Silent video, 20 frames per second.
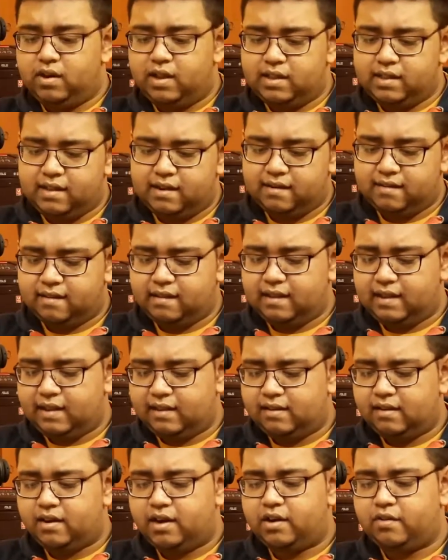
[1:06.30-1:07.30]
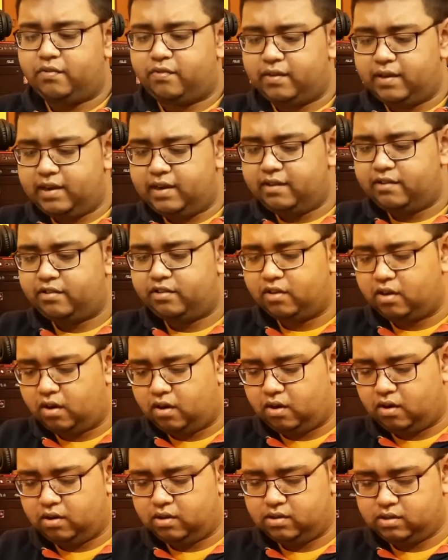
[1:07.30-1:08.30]
and there is a leatherette finish
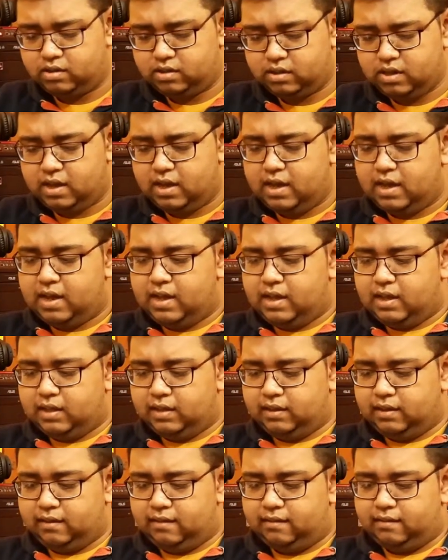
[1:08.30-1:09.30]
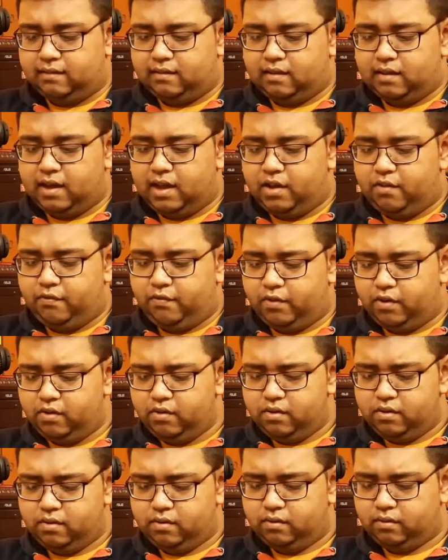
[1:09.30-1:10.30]
on this
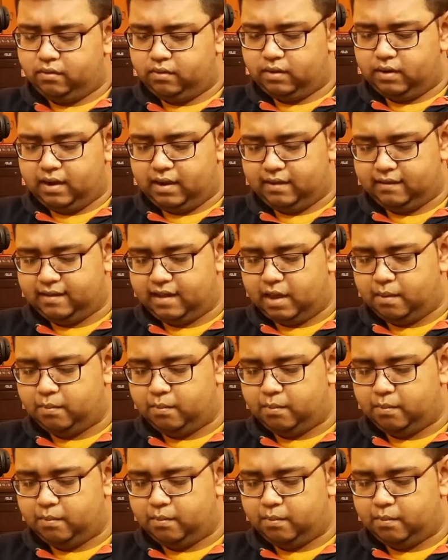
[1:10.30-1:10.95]
headphone as the